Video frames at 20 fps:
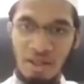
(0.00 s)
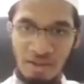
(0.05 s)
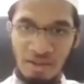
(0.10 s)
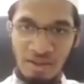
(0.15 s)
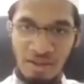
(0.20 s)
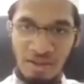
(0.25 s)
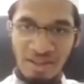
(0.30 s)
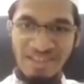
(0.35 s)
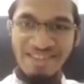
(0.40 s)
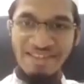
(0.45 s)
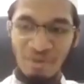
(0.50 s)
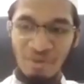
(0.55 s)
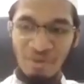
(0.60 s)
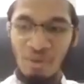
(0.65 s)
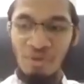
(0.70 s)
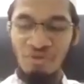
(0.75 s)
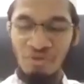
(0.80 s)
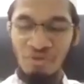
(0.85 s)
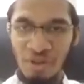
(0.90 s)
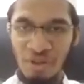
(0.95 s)
This
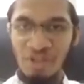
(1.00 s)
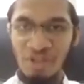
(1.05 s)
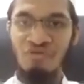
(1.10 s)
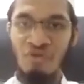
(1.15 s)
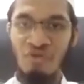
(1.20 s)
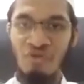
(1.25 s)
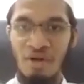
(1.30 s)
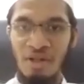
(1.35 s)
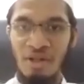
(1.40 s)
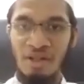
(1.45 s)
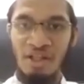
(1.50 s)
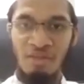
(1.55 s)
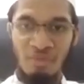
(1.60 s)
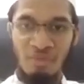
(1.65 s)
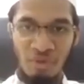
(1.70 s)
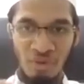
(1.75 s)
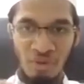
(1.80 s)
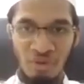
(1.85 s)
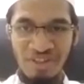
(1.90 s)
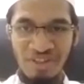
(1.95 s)
also is for Allah
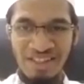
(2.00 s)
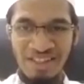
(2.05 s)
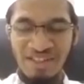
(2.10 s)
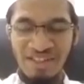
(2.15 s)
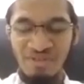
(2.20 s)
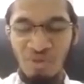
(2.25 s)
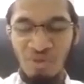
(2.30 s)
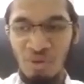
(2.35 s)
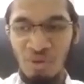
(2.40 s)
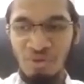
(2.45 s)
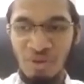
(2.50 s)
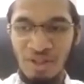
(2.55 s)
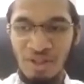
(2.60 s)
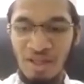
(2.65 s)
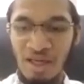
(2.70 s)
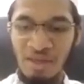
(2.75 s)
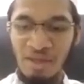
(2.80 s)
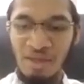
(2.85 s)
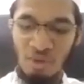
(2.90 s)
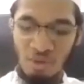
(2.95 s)
because it is also a
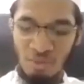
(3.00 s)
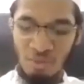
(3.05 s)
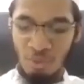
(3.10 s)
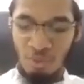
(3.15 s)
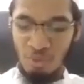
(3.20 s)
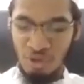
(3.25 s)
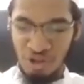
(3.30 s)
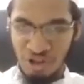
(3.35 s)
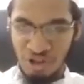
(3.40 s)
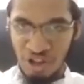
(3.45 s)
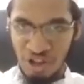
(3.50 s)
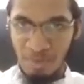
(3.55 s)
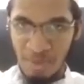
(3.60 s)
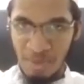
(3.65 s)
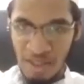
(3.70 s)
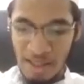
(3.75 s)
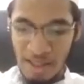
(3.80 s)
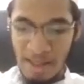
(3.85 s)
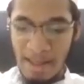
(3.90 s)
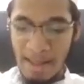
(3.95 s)
kind of worship.
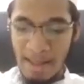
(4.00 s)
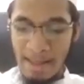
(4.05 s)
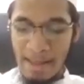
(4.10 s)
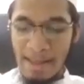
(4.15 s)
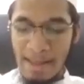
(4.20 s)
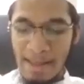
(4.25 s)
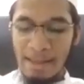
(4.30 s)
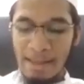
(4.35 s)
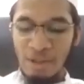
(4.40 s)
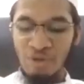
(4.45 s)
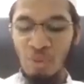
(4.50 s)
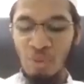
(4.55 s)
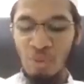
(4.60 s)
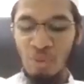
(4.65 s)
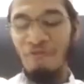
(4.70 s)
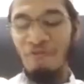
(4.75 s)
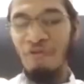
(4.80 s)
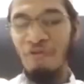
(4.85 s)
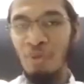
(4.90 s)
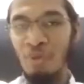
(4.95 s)
So
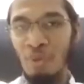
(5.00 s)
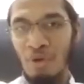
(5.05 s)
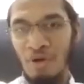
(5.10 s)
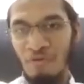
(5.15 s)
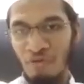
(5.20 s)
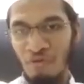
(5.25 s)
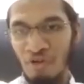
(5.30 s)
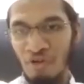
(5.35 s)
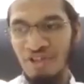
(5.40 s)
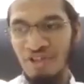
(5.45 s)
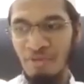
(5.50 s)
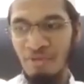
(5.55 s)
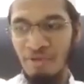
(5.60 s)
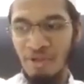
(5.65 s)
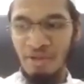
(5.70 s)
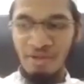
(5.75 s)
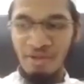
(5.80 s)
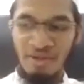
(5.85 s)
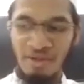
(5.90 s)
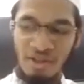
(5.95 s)
if you do it for someone
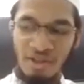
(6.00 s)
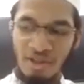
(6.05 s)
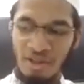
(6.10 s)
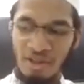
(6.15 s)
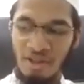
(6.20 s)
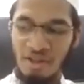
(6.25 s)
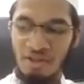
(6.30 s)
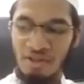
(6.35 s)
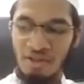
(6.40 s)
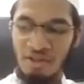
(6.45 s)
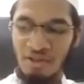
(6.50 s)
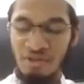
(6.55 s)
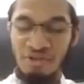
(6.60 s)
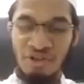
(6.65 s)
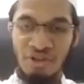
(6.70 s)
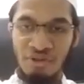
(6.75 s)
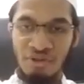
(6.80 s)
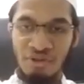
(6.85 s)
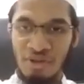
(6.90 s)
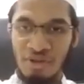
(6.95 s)
other than Allah, then it is
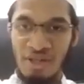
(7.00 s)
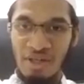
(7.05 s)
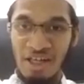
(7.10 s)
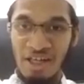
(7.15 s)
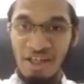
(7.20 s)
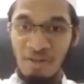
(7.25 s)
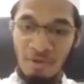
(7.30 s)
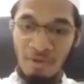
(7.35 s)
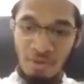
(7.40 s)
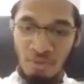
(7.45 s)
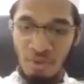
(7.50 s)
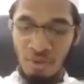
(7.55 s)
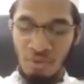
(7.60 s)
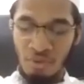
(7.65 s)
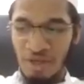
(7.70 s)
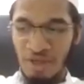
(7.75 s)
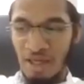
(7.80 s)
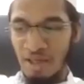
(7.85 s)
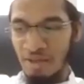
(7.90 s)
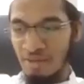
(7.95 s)
shirk al-akbar, one of
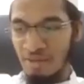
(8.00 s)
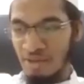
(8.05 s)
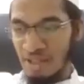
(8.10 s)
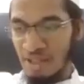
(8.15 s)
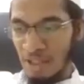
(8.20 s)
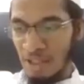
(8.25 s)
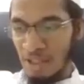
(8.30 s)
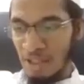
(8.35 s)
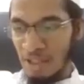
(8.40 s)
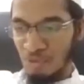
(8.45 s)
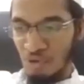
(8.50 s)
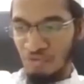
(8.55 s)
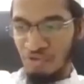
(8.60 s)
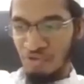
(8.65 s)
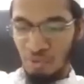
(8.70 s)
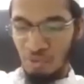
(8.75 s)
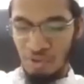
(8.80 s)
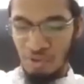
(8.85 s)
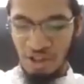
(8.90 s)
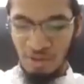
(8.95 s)
the types of
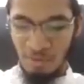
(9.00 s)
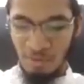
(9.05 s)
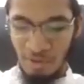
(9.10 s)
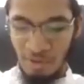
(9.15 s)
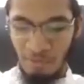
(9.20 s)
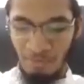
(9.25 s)
shirk al-akbar.